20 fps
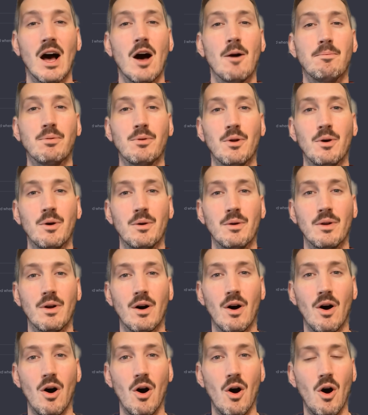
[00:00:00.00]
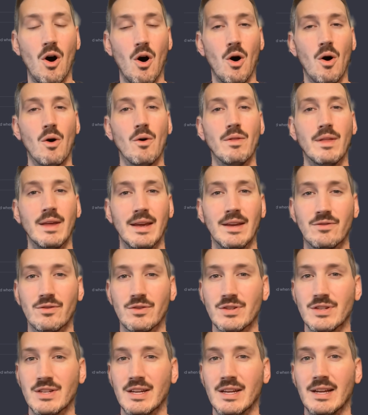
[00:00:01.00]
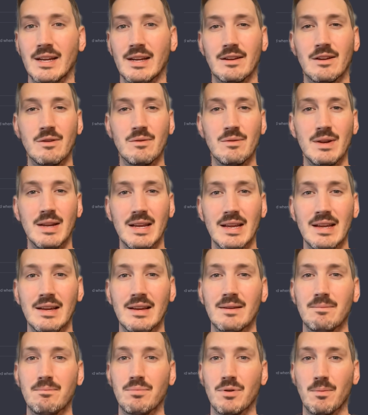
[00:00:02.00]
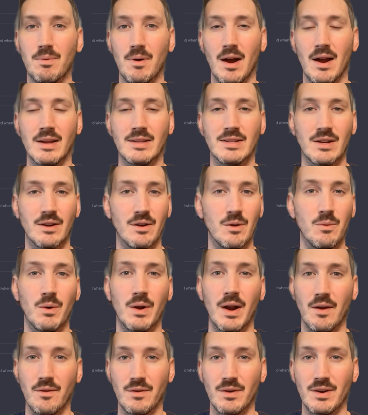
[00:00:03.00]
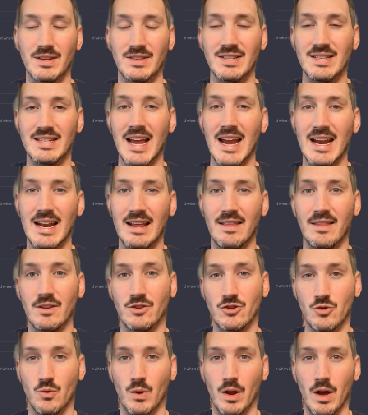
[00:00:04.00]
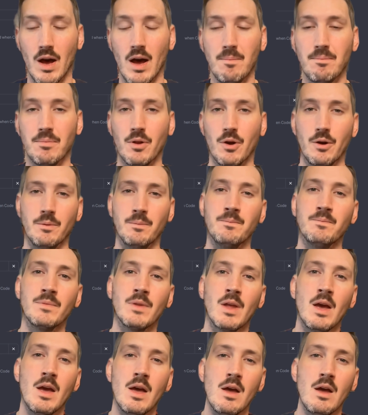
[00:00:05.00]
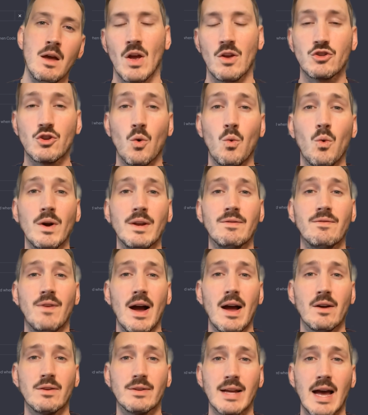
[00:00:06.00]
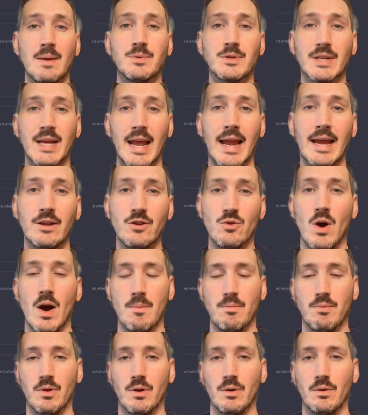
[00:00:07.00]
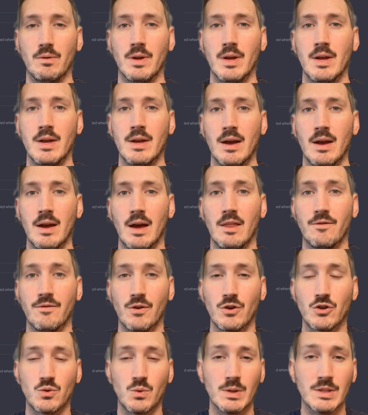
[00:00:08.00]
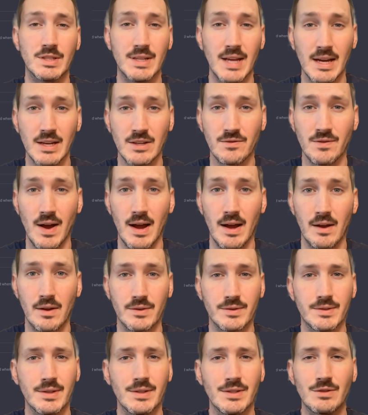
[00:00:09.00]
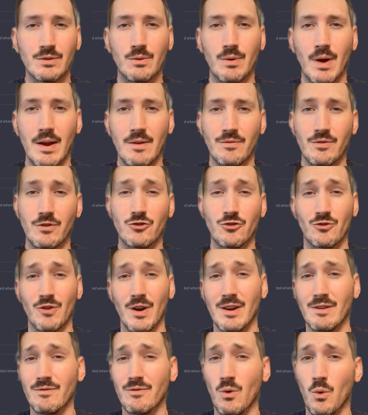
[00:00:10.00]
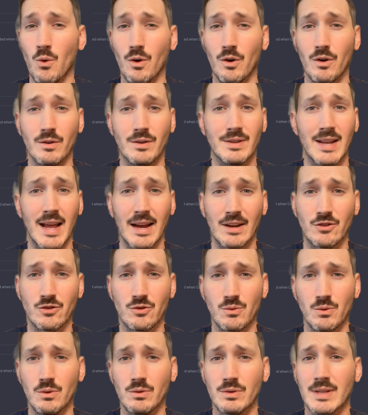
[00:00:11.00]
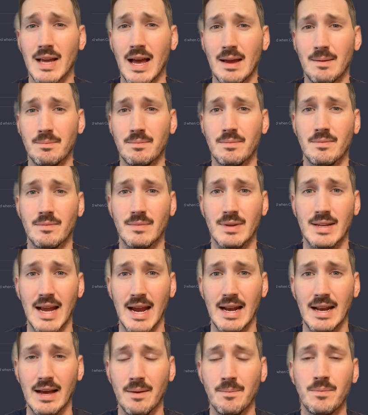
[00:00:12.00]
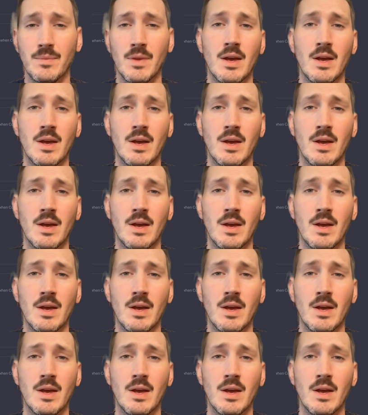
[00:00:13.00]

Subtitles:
upload all the interesting, unique, proprietary, whatever it is, data that you want to upload. So what file types can you upload? The first one's text files. This is great for straightforward textual type data.